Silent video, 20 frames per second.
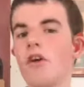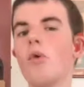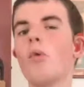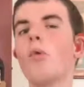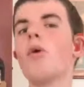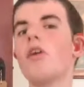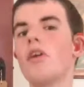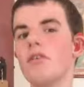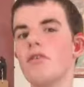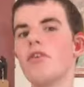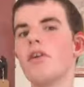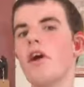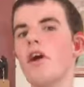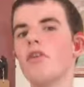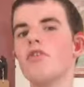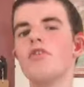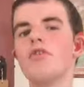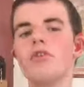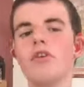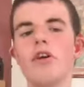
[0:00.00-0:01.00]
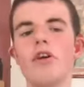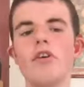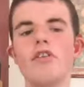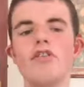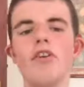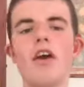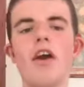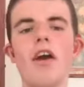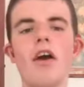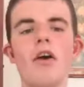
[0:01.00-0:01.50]
They were willing for that to go
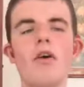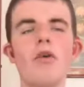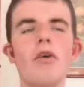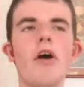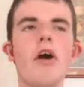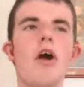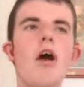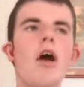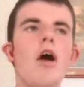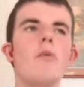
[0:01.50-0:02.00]
down.